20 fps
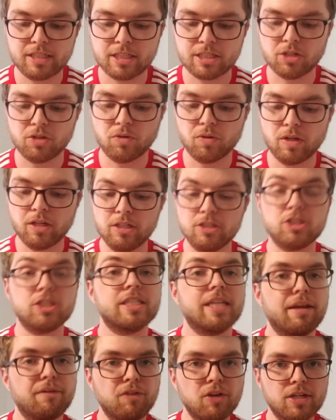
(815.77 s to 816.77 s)
So
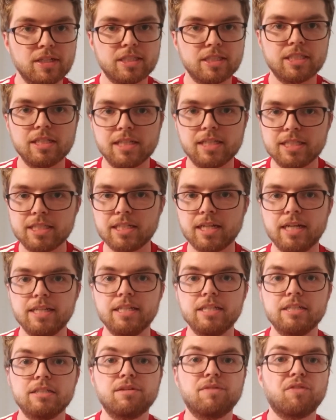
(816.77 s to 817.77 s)
see if you can solicit
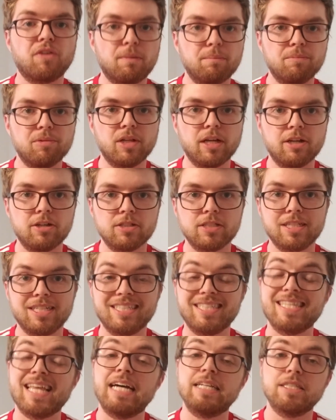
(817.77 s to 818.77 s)
ideas from players, because
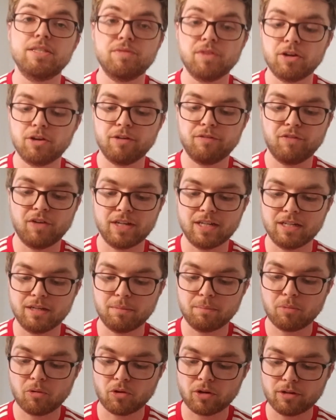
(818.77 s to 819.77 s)
that's very fun and
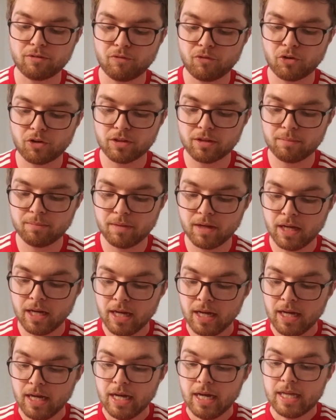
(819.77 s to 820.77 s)
important for them.
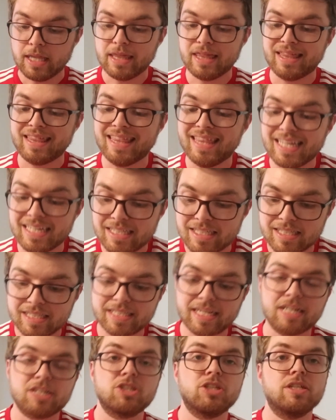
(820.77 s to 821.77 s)
This
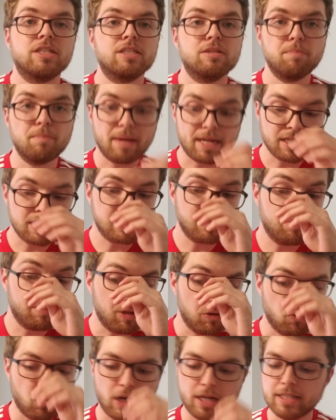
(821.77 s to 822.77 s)
section is meant to be
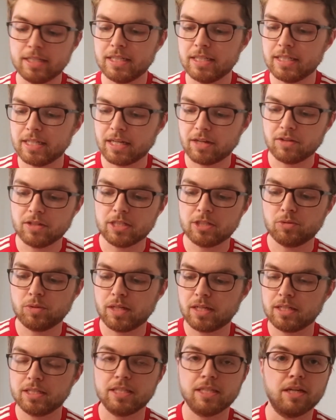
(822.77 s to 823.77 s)
winding down this week,
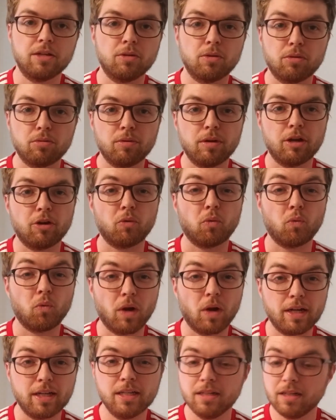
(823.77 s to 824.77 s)
because the other 3 are
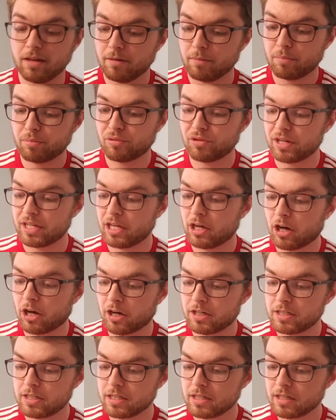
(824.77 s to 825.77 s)
running pretty hard.